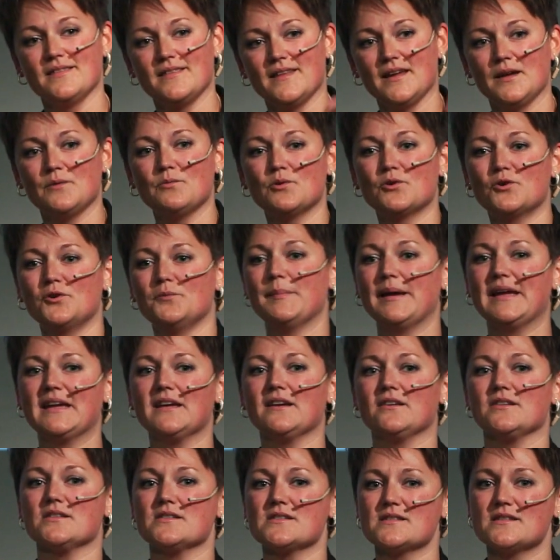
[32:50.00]
They were
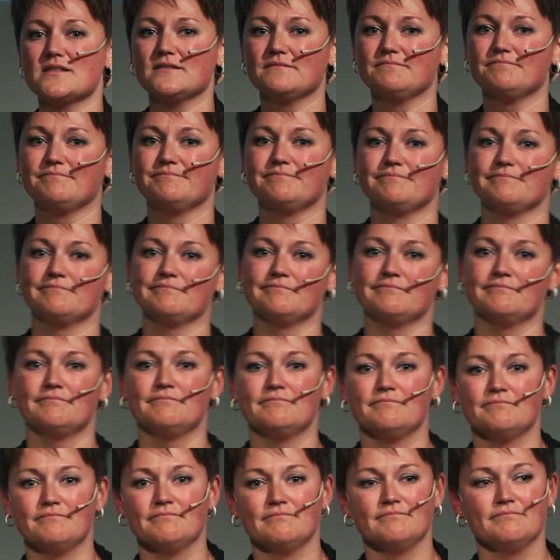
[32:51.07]
makers.
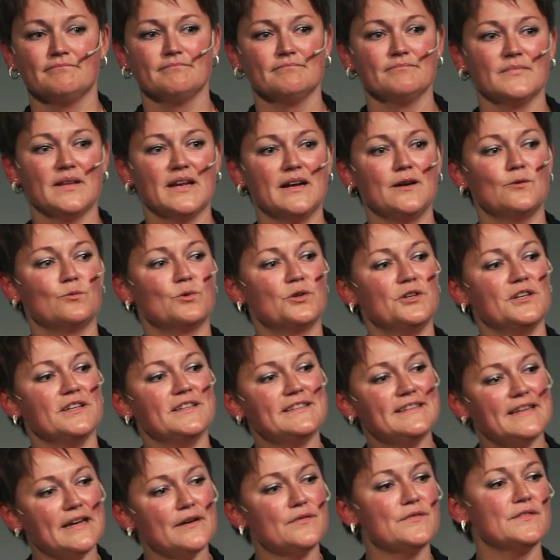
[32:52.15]
They were
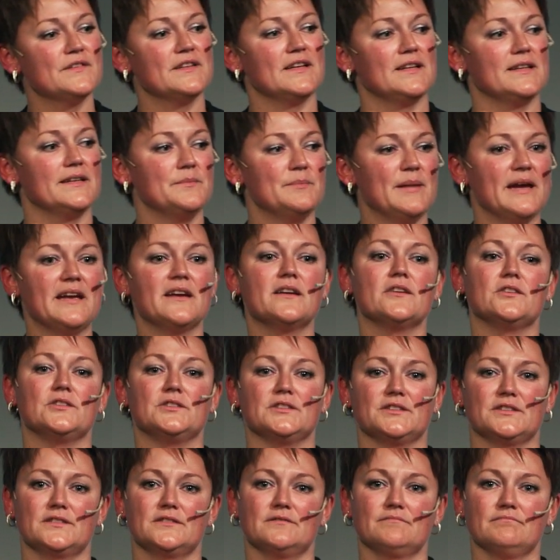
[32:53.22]
definitely
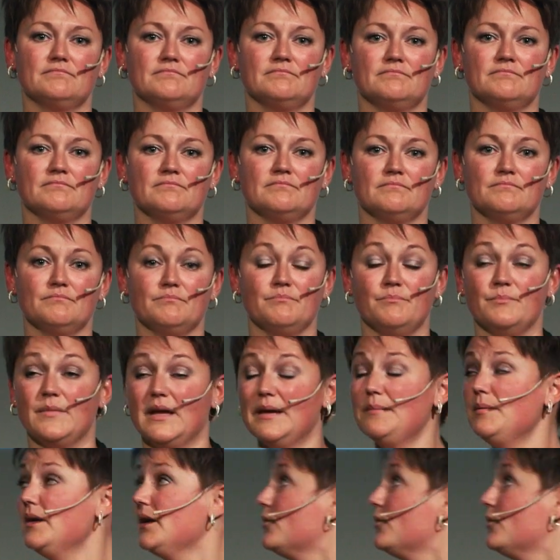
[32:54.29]
makers. Maybe